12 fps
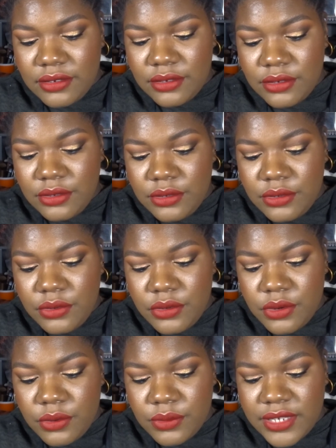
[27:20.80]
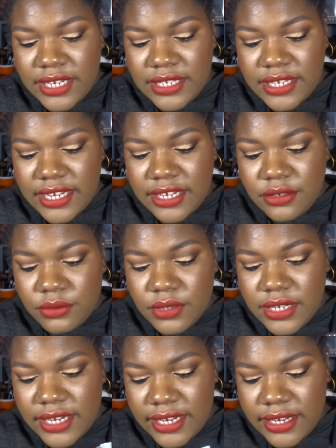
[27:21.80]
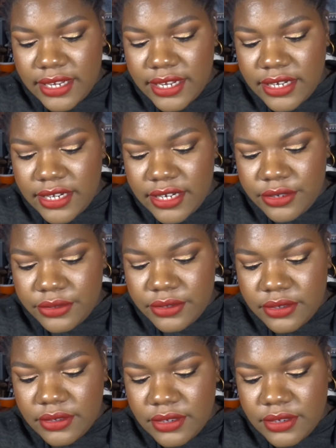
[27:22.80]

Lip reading: You know that I don't like highlighter,